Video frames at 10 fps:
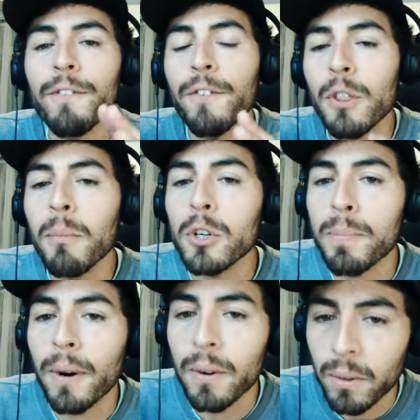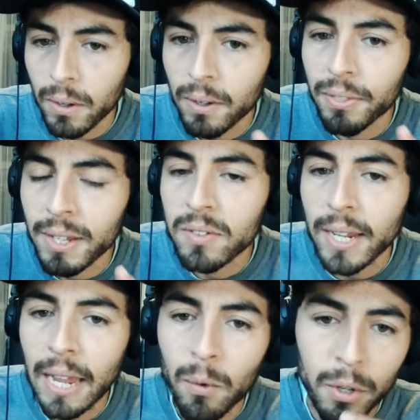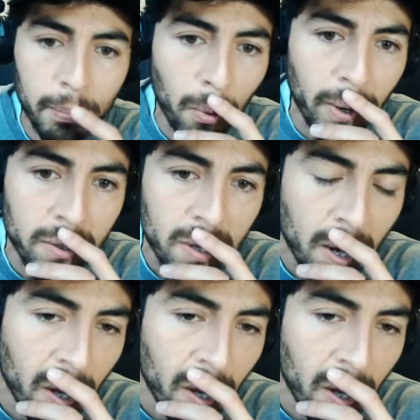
the most part, on things that count with points,